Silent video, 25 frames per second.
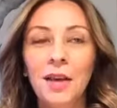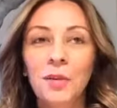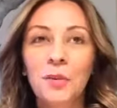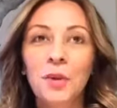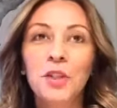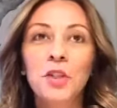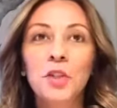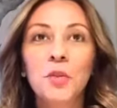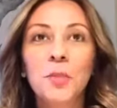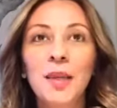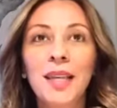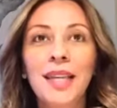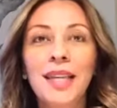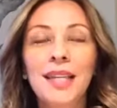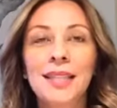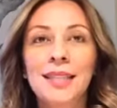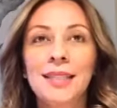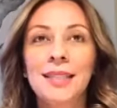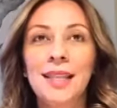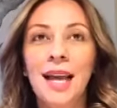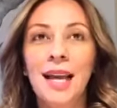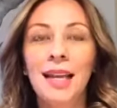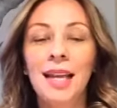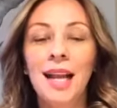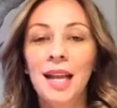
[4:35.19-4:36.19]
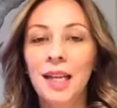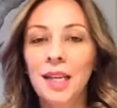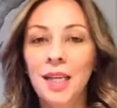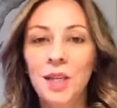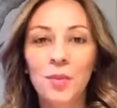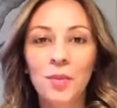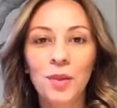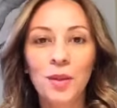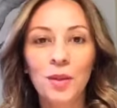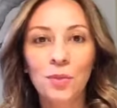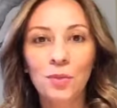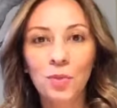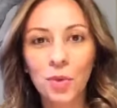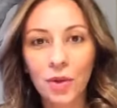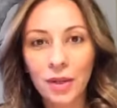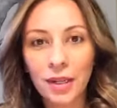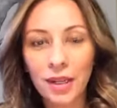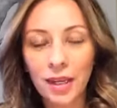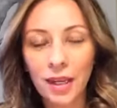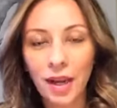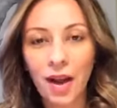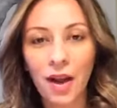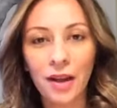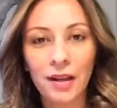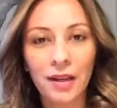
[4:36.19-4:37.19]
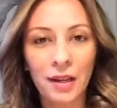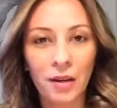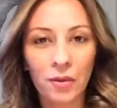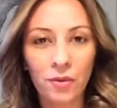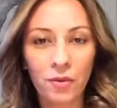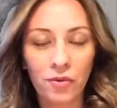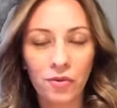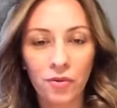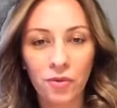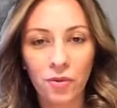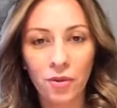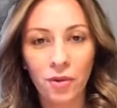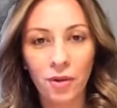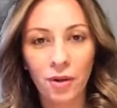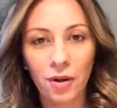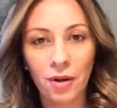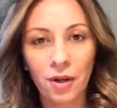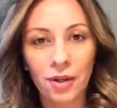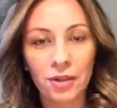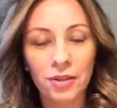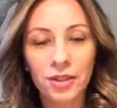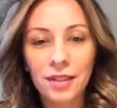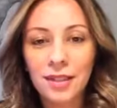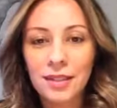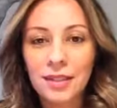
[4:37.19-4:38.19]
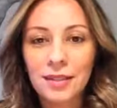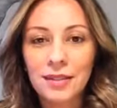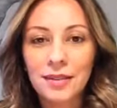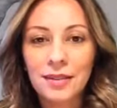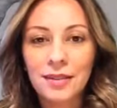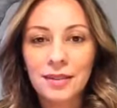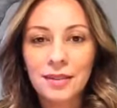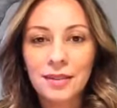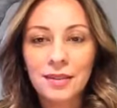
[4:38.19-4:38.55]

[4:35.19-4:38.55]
which means that I can be working on it for just